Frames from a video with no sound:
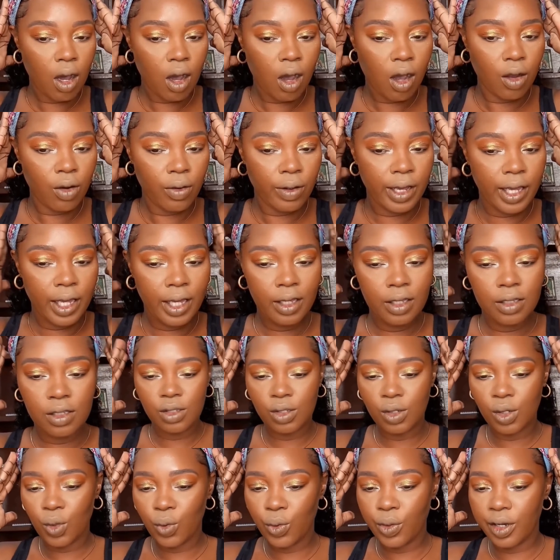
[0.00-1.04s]
Alright,
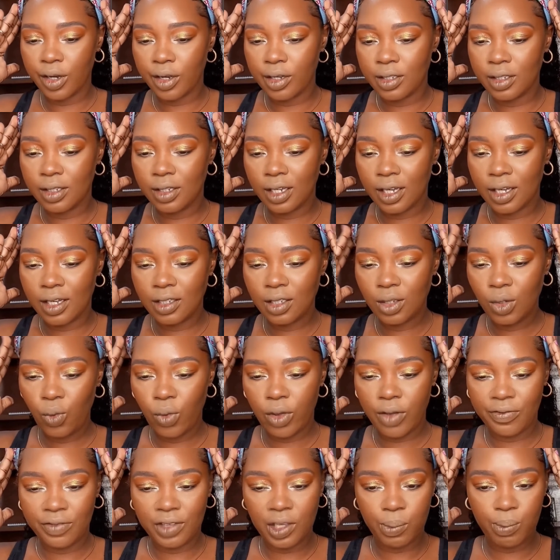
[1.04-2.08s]
so we are done
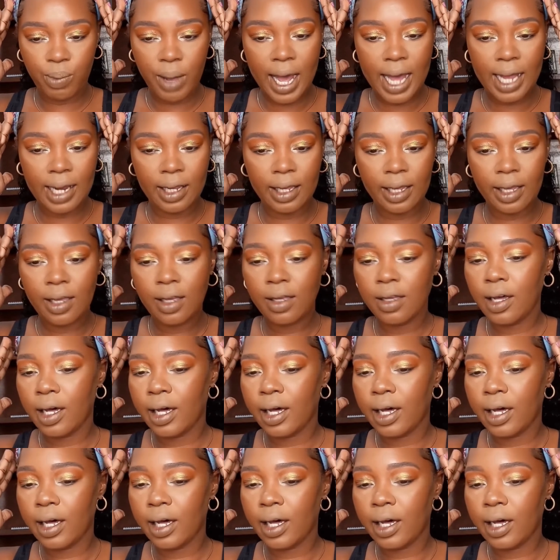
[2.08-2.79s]
with the palette.